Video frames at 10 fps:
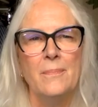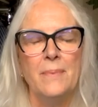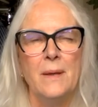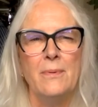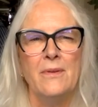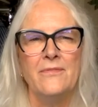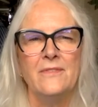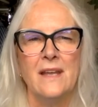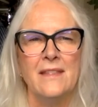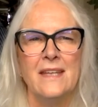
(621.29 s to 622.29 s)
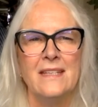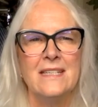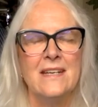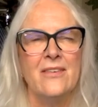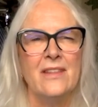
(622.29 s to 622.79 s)
People have done their
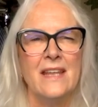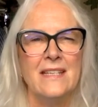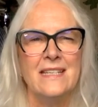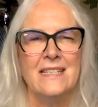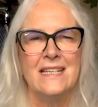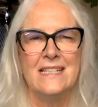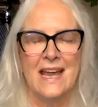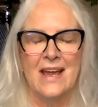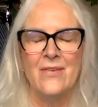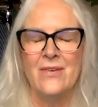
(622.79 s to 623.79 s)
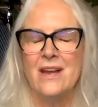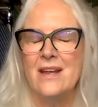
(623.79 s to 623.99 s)
dinner and they're sitting down.